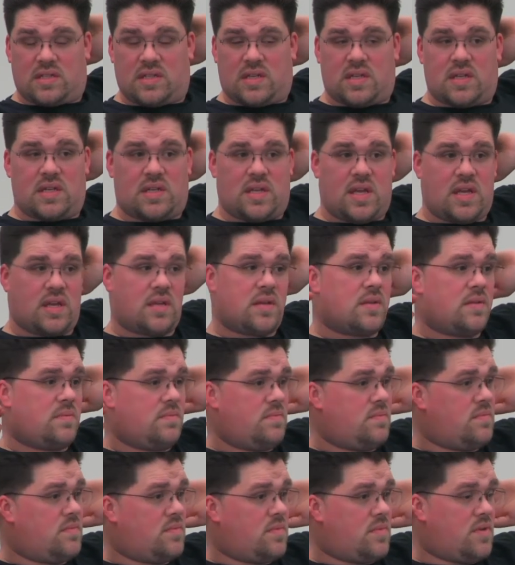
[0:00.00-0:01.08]
It's going to take,
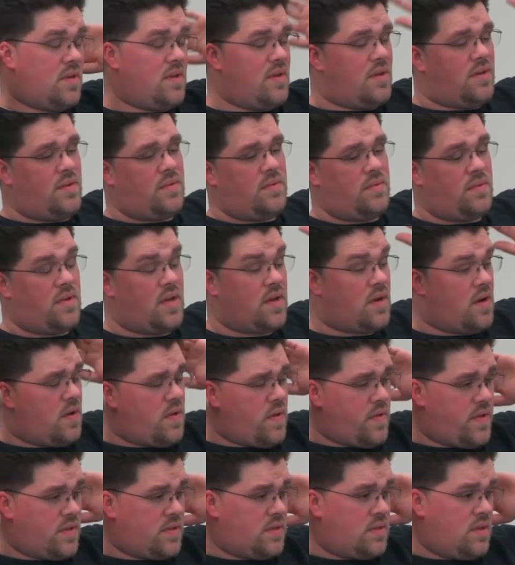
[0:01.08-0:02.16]
like
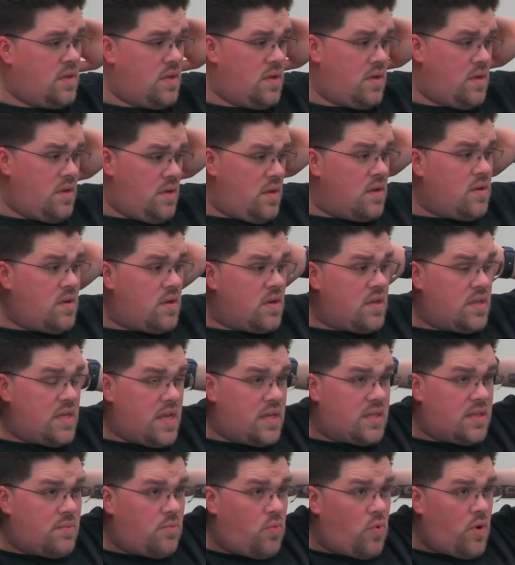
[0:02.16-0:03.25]
all of this, it's going to
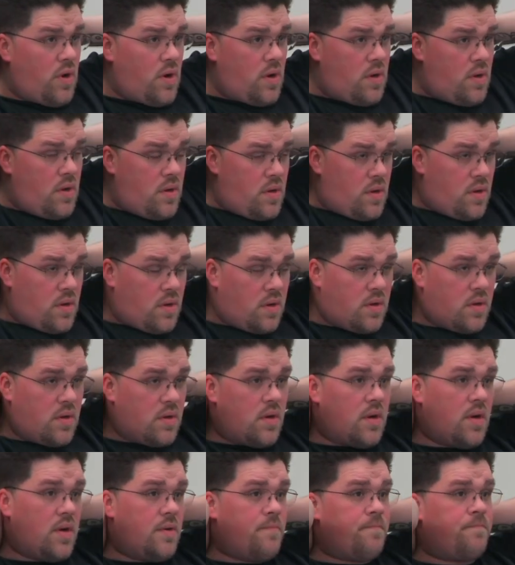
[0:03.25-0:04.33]
take some work.
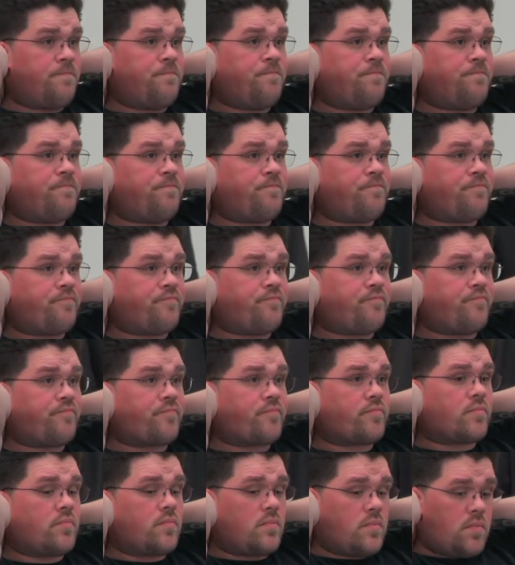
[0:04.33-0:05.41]
Um,
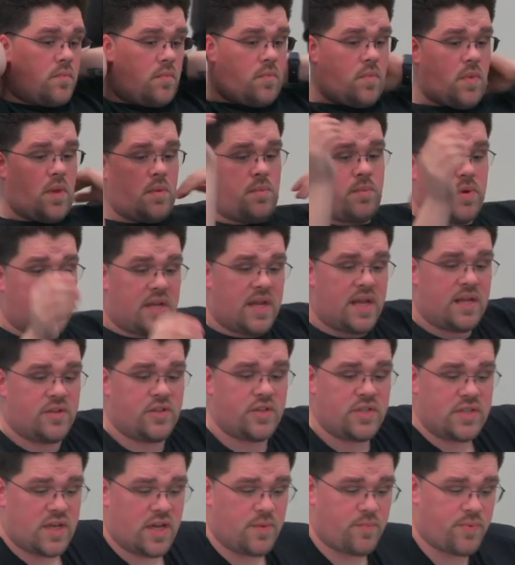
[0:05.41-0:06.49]
but again,
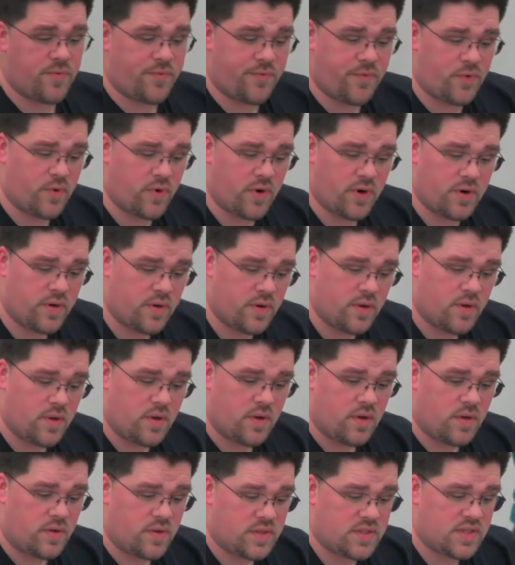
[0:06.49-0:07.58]
just like before,
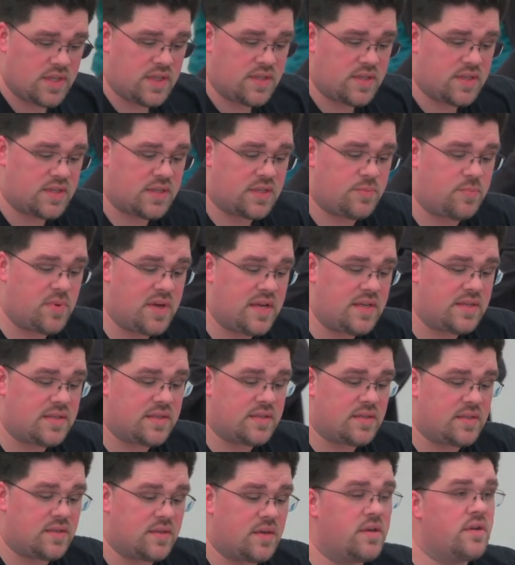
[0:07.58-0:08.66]
you see this
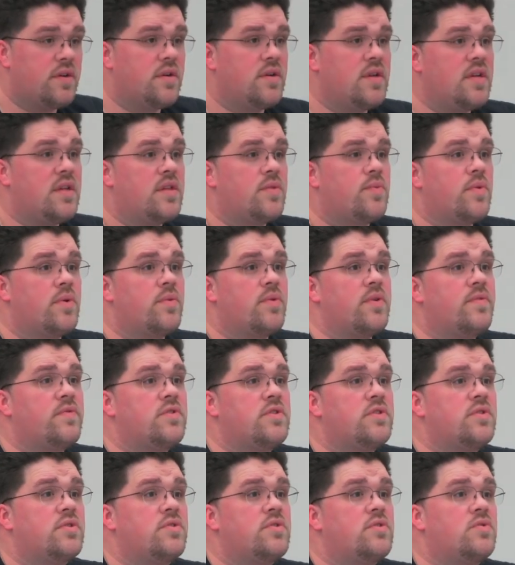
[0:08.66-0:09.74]
space underneath what we've
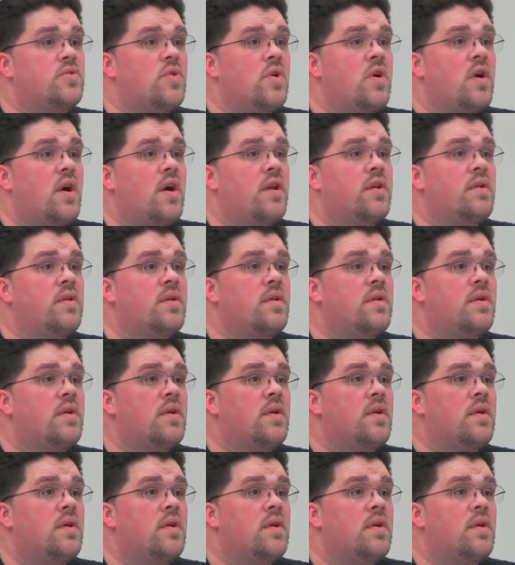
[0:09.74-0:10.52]
just drawn.